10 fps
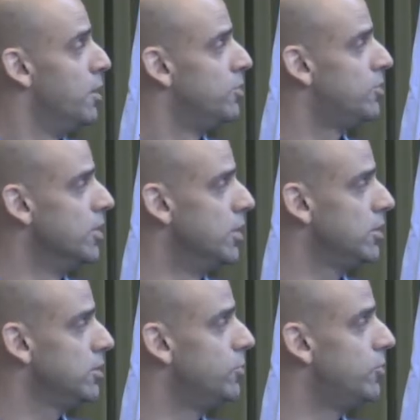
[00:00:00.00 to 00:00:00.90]

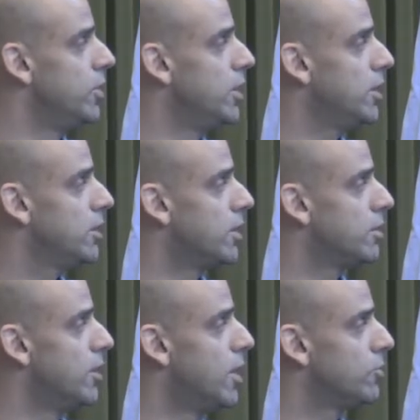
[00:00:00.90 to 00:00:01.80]
Still, you see
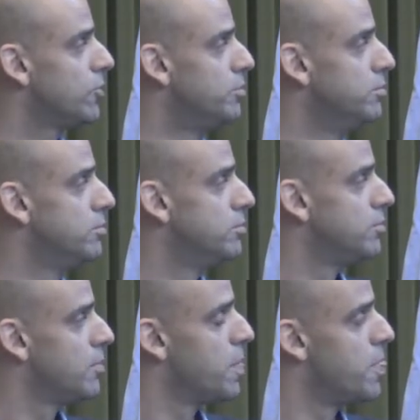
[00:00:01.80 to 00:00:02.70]
that there are some
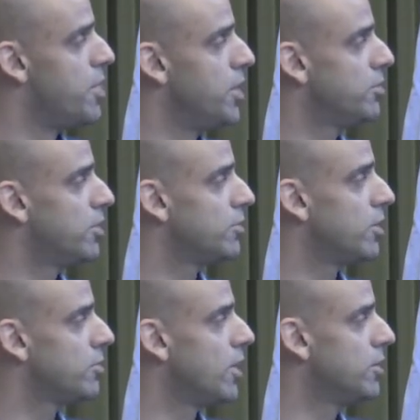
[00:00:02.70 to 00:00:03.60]
things that
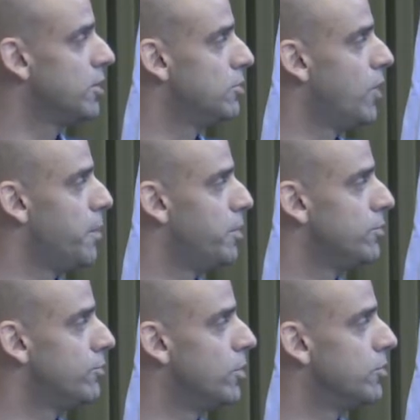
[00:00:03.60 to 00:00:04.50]
are starting to
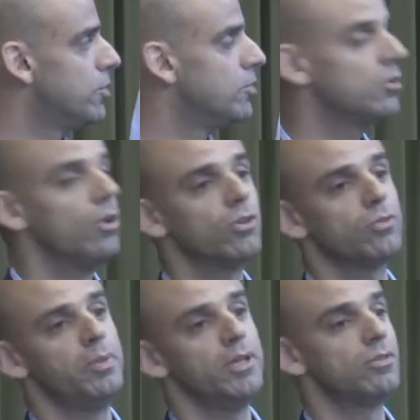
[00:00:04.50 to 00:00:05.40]
happen. For instance, clock
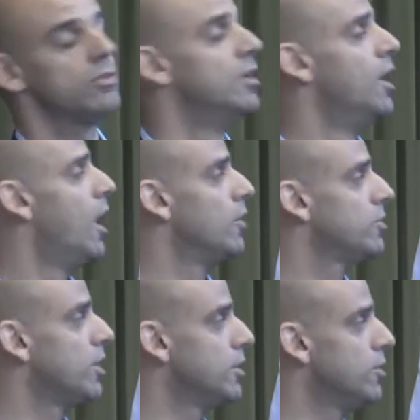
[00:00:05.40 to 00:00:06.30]
speeds are
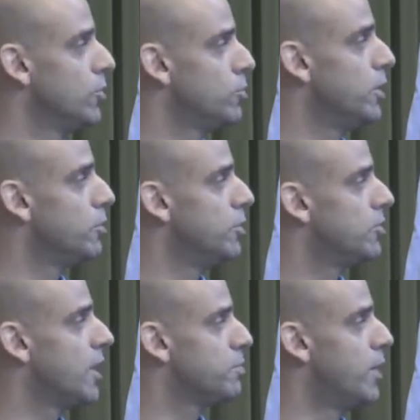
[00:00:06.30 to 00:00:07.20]
starting not to
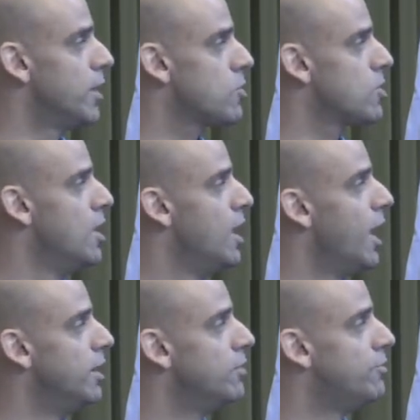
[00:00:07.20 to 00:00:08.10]
increase that much,
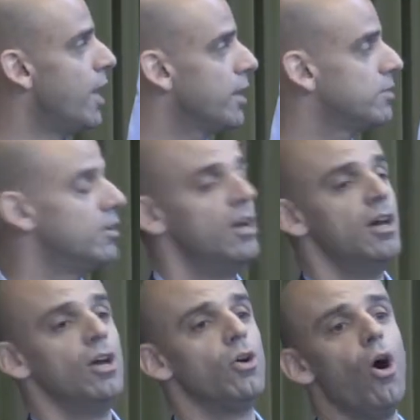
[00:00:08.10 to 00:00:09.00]
and in fact,
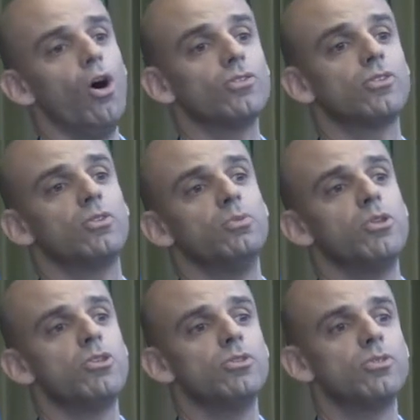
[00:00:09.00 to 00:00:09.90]
cost,
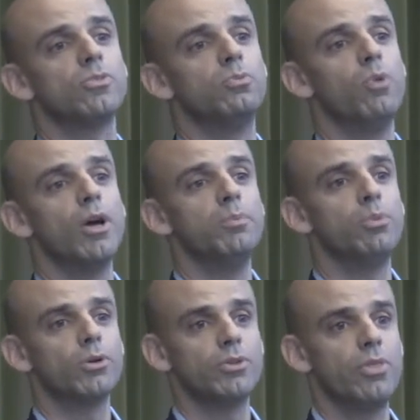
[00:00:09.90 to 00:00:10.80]
which is one
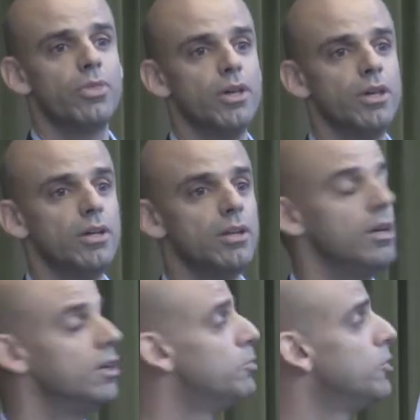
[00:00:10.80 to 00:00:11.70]
important thing
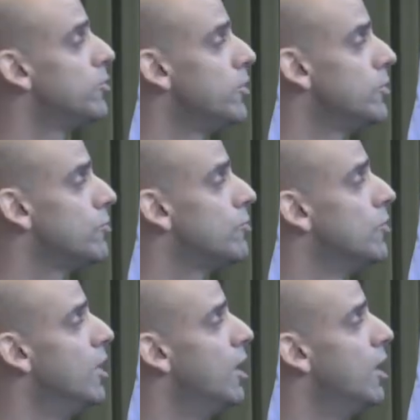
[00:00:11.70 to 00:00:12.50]
in research,